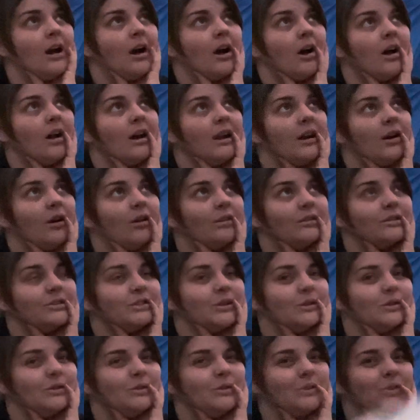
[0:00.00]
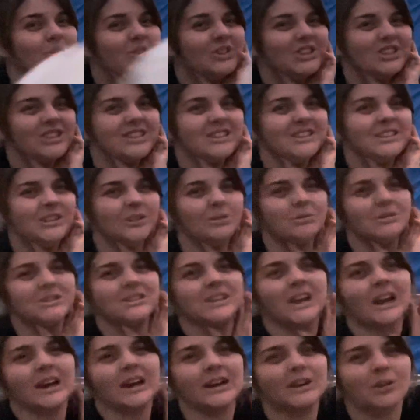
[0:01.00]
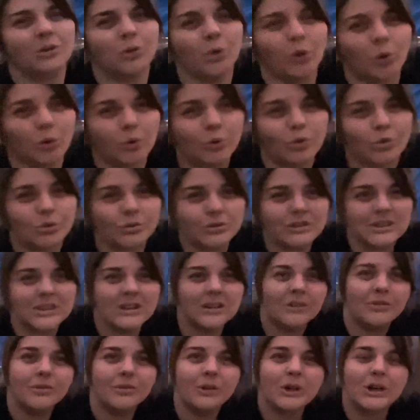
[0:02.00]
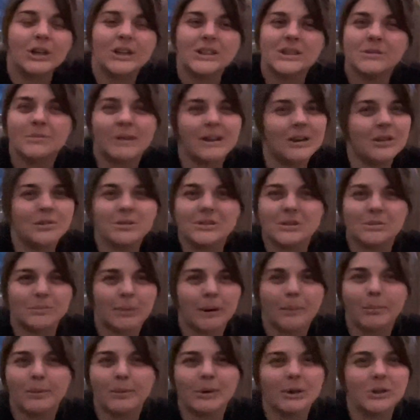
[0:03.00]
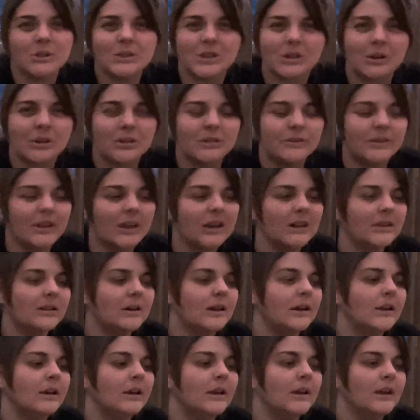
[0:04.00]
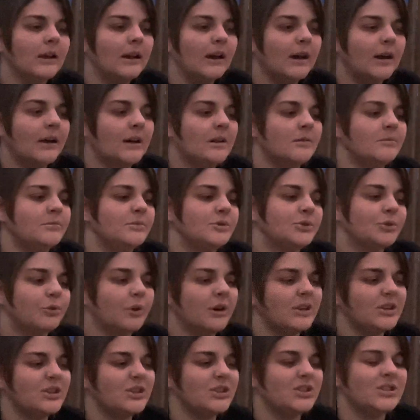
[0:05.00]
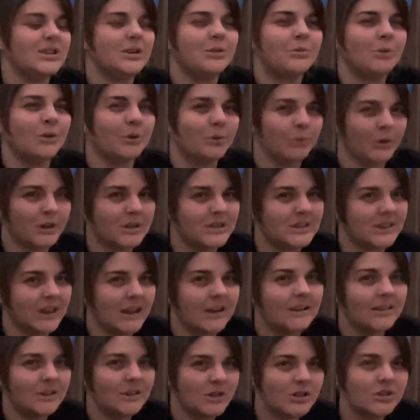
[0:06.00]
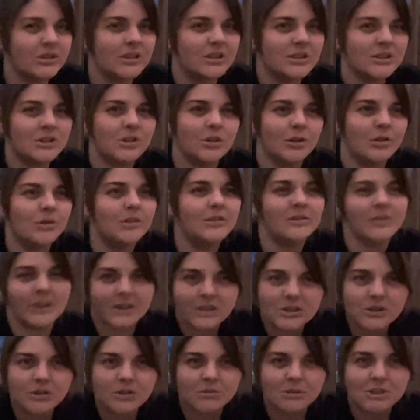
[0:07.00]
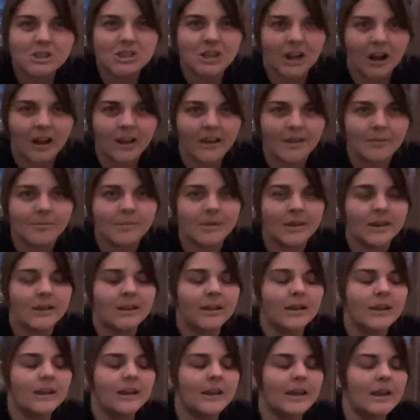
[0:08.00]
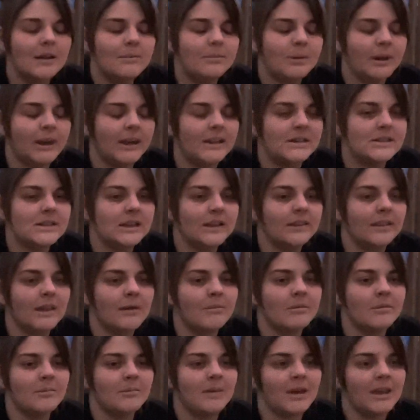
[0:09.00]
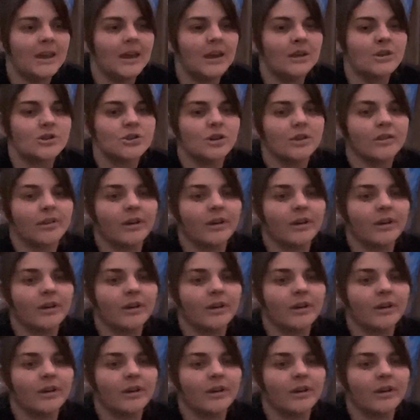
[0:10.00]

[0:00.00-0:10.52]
it also just still was kind of cold for tomatoes and peppers and all of that. So I just didn't want to risk it, just because, you invest so much time in planting them and making sure they're